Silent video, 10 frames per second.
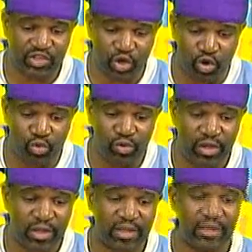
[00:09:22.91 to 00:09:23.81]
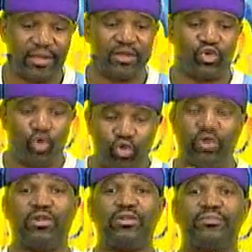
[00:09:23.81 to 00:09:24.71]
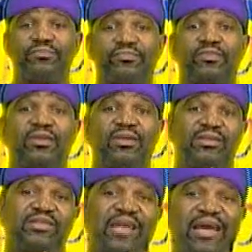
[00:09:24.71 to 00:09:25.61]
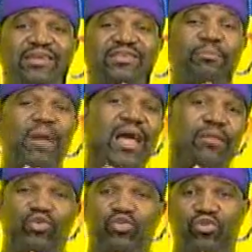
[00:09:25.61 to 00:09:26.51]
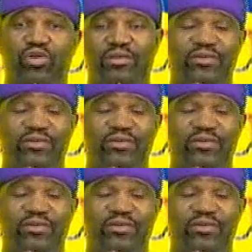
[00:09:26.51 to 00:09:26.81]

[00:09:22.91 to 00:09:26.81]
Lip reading: So Google decided to buy Motorola.